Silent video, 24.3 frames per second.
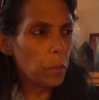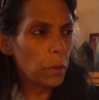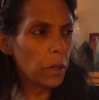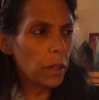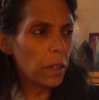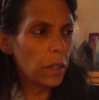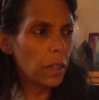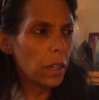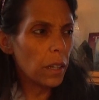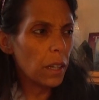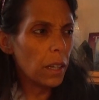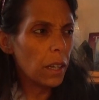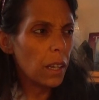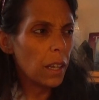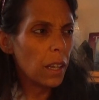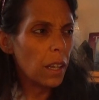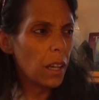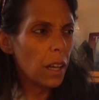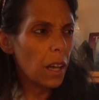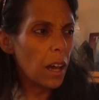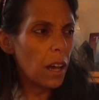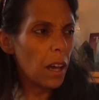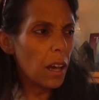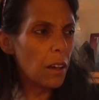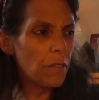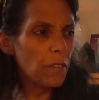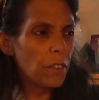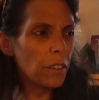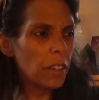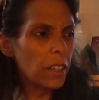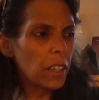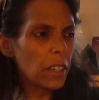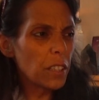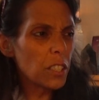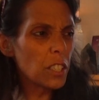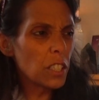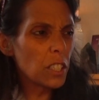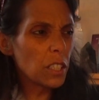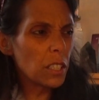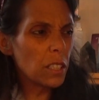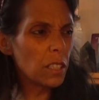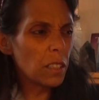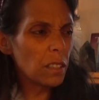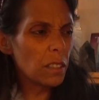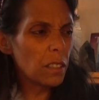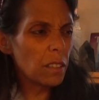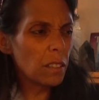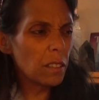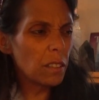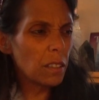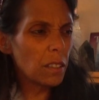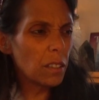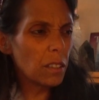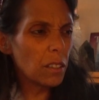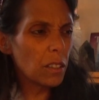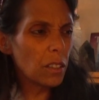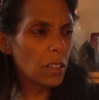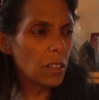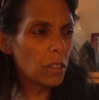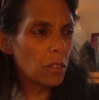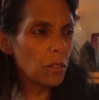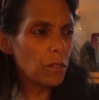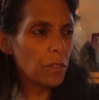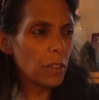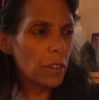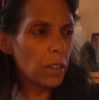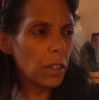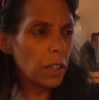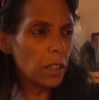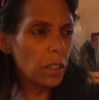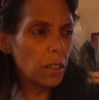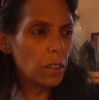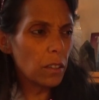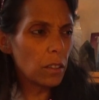But I feel like it's feels